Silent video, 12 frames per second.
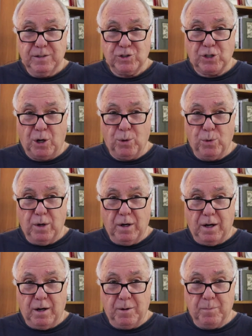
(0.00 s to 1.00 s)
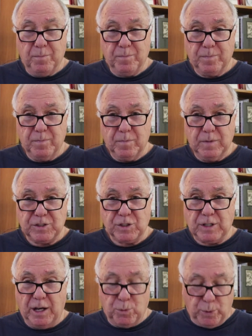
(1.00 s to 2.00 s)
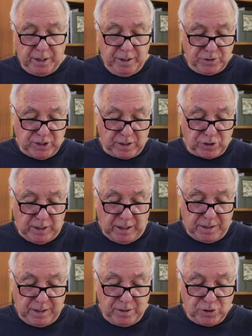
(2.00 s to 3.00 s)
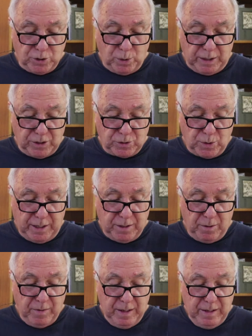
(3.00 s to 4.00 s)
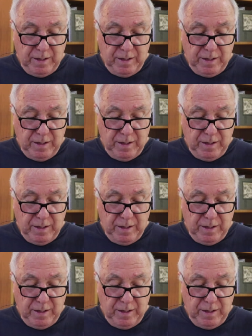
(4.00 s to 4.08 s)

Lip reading: So this is kind of what intersectionality is doing, is trying to,